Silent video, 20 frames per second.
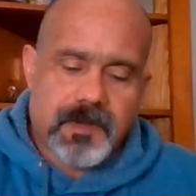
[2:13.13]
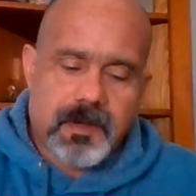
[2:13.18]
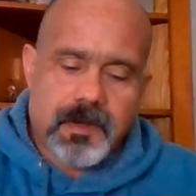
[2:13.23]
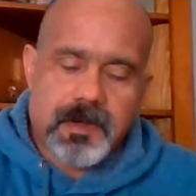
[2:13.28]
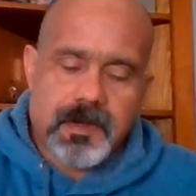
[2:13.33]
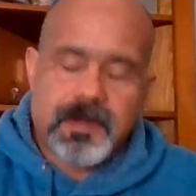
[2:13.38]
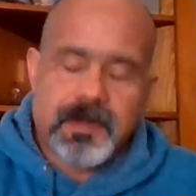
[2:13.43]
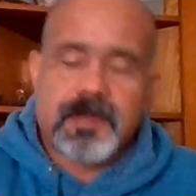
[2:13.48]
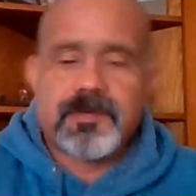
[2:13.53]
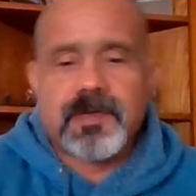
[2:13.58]

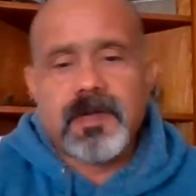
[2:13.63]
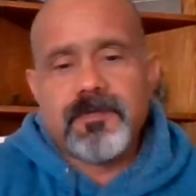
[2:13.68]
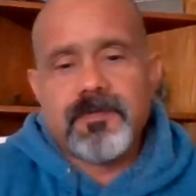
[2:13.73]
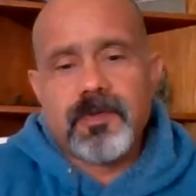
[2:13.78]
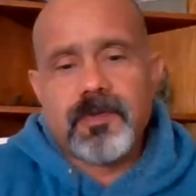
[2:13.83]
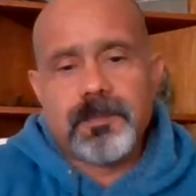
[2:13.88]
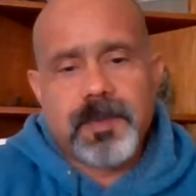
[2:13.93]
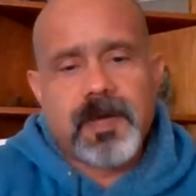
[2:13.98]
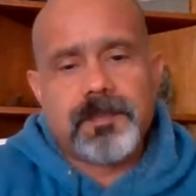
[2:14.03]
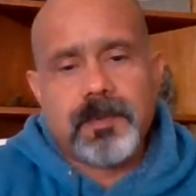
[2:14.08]
I guess
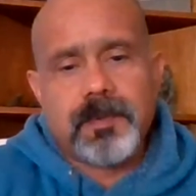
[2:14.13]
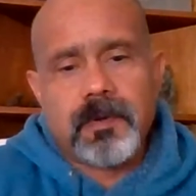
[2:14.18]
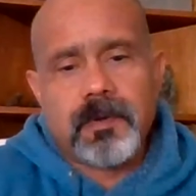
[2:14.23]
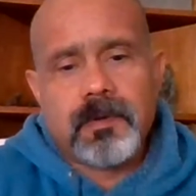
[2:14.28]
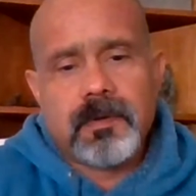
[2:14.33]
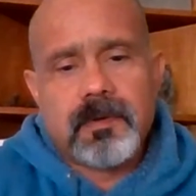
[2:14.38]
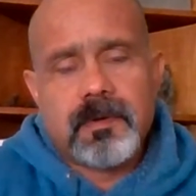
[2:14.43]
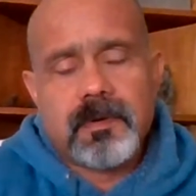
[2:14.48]
evil people